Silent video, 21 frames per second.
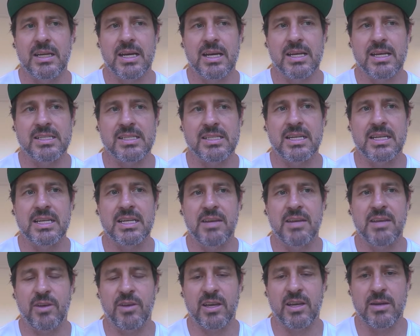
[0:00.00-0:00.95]

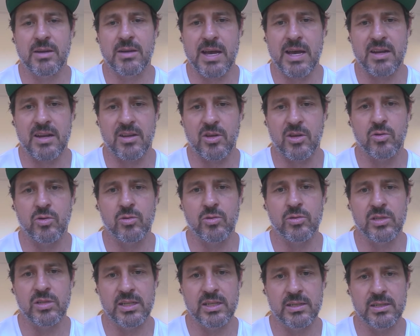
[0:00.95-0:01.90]
significant amount of
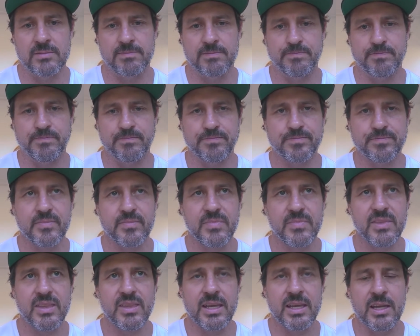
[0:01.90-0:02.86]
cooling
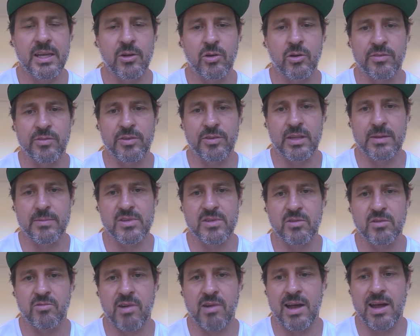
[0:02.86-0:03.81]
in order for them
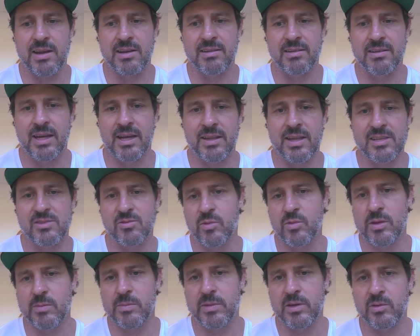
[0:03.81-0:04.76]
to run. And that's what
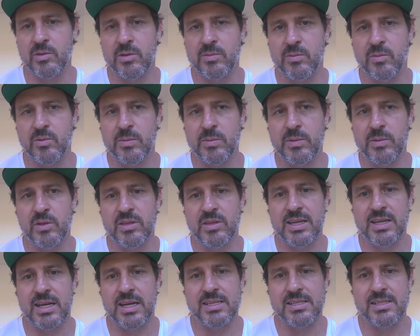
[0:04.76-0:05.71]
we build. We build the
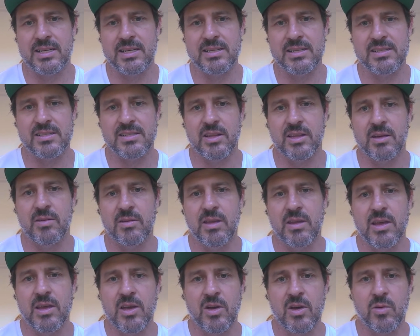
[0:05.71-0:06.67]
data centers so that
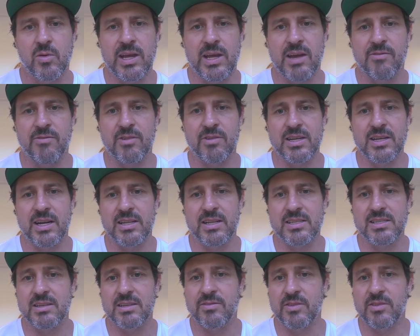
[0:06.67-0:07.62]
we have
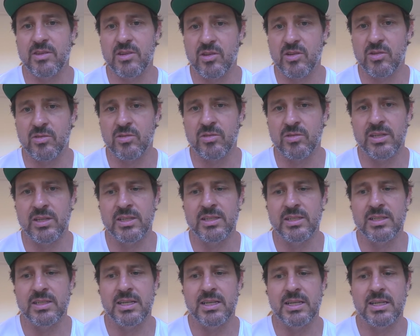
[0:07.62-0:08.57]
redundancy for the
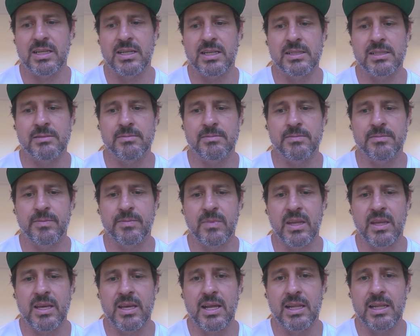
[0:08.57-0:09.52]
cooling.
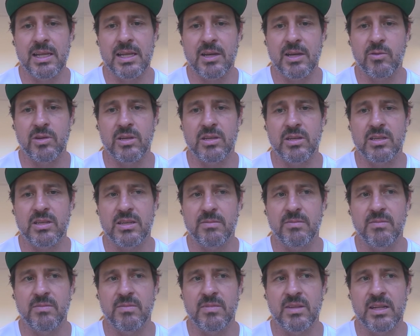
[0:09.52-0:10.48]
Liquid
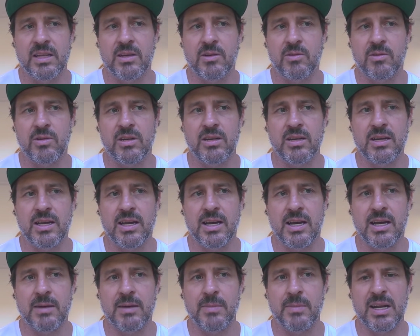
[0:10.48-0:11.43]

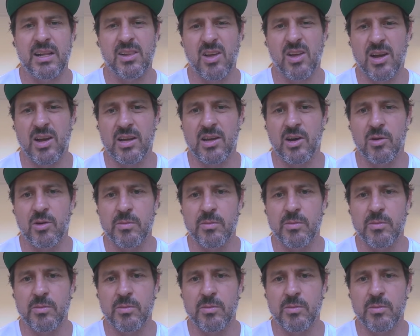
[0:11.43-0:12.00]
and glycol